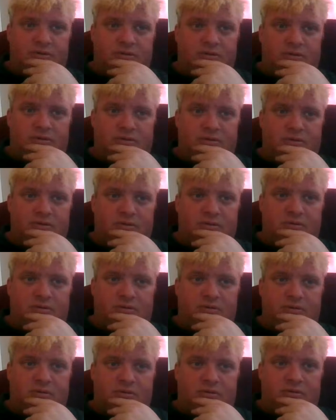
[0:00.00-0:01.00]

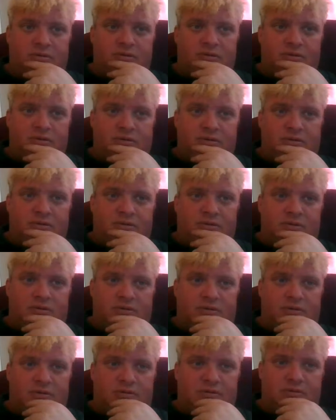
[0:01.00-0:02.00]

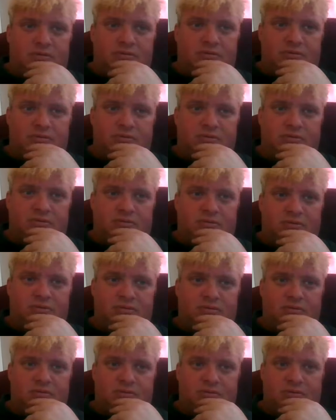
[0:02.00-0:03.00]

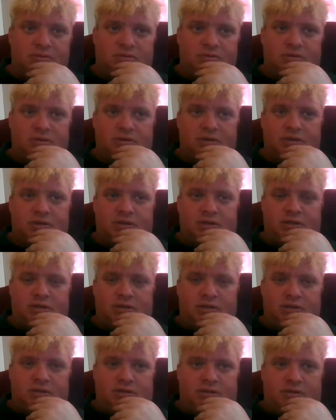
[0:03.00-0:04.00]

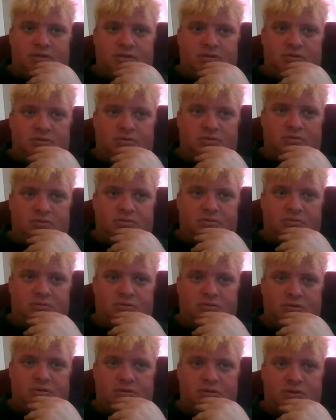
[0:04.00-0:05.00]

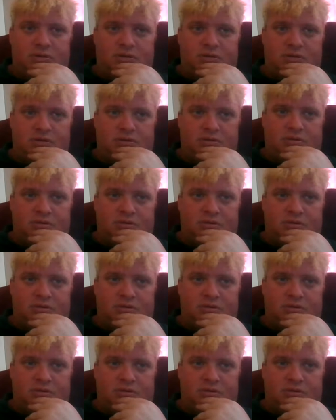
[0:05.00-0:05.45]
(no one is talking)